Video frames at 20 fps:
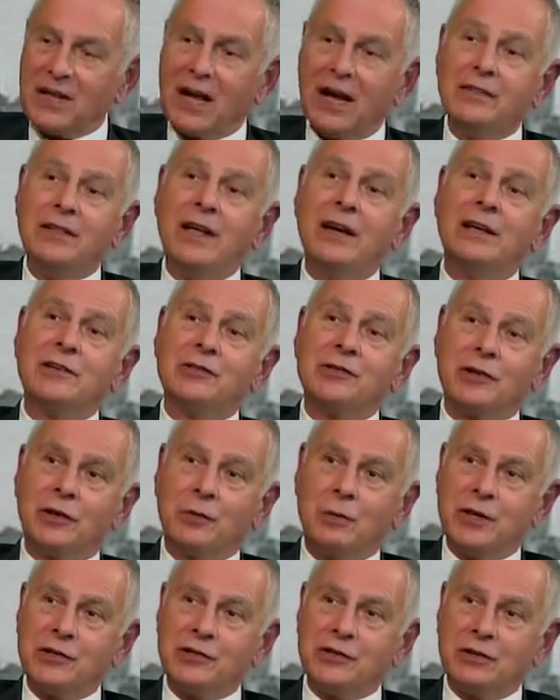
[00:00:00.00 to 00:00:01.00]
And then it's a
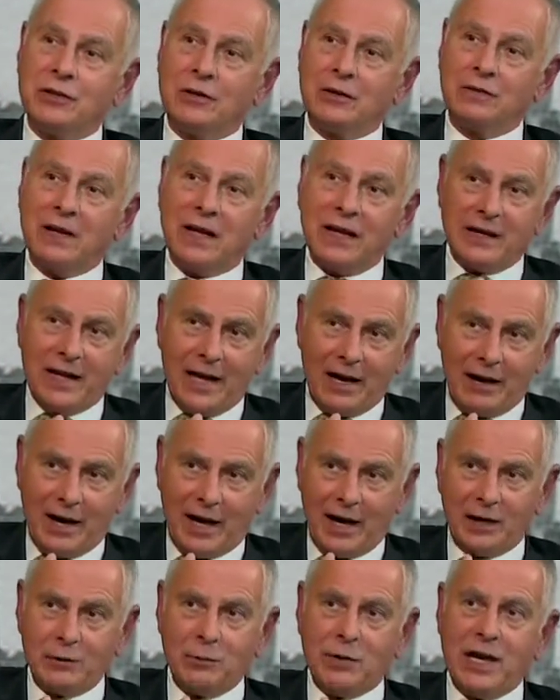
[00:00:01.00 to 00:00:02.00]
question of, now
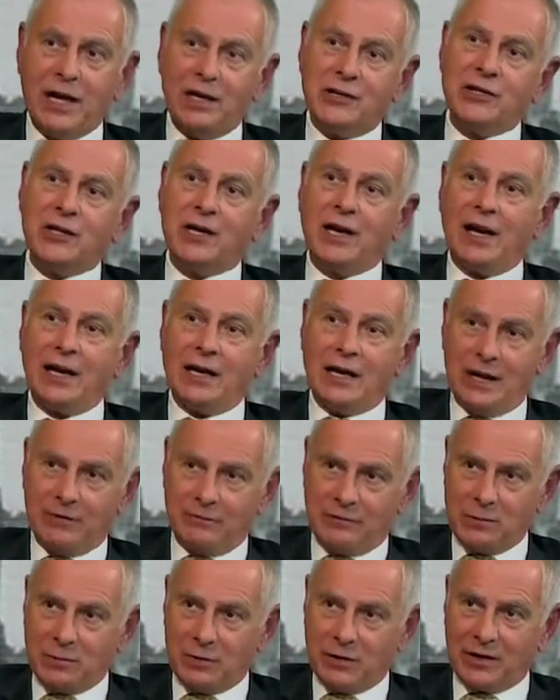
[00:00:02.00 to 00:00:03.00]
how do we educate
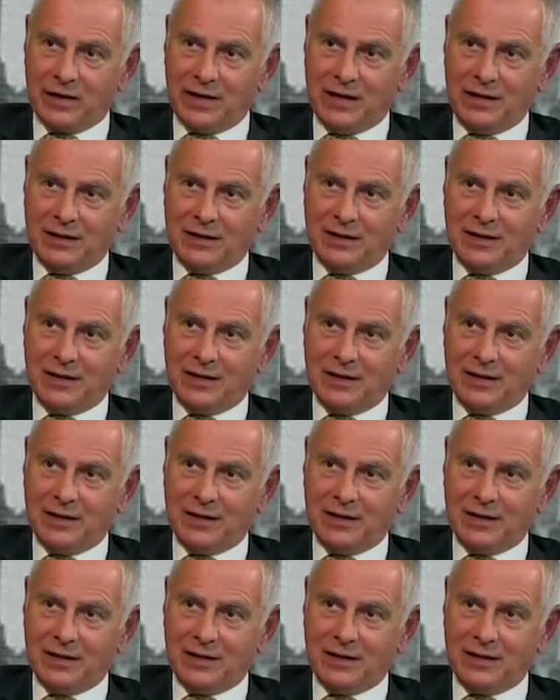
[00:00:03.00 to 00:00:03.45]
everybody?